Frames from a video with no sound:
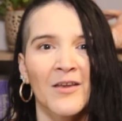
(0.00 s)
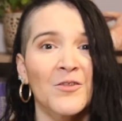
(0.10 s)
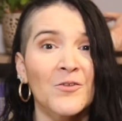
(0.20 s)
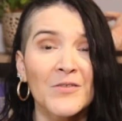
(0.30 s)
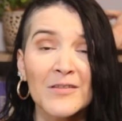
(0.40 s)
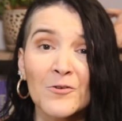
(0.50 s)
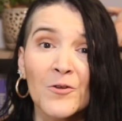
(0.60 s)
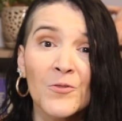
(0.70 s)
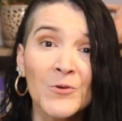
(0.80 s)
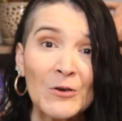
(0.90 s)
So these are
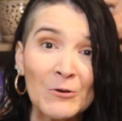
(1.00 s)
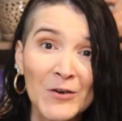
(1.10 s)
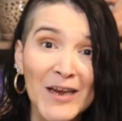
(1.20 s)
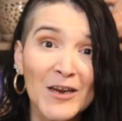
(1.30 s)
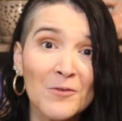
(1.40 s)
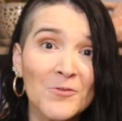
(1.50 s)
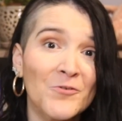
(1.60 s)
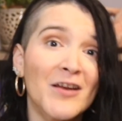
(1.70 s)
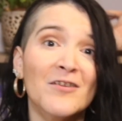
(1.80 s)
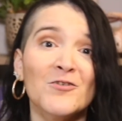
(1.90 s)
3 creative
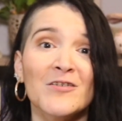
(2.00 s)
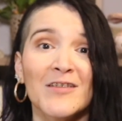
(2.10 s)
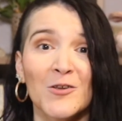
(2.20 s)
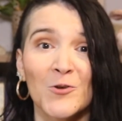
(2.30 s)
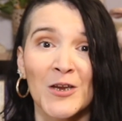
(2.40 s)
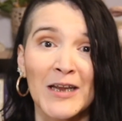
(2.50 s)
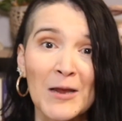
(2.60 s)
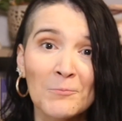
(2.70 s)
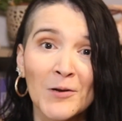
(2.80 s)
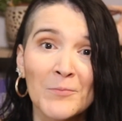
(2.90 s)
strategies that you can
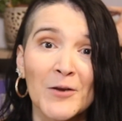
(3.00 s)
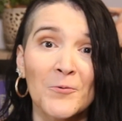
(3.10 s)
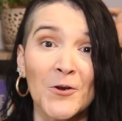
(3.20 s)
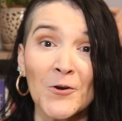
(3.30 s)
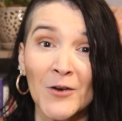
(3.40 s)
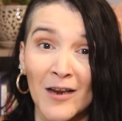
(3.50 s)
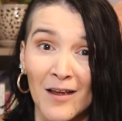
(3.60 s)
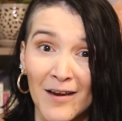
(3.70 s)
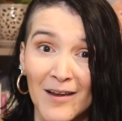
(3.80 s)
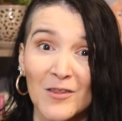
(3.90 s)
implement with your
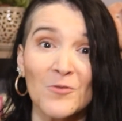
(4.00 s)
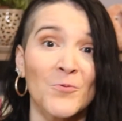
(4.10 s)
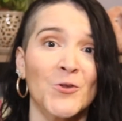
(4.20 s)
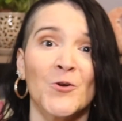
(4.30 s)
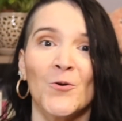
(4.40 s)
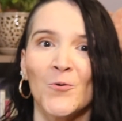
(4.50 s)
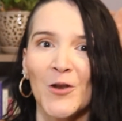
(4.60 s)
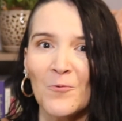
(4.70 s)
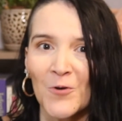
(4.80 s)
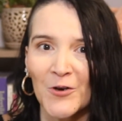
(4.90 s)
clients when you're
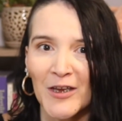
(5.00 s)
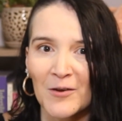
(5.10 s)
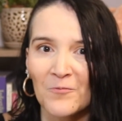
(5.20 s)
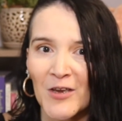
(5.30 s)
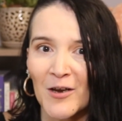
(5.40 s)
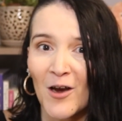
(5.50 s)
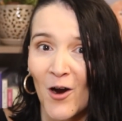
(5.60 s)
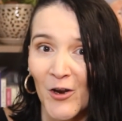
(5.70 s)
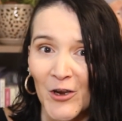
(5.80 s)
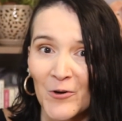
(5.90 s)
only working via
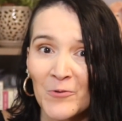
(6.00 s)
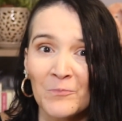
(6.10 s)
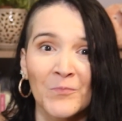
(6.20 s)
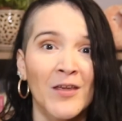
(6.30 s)
audio.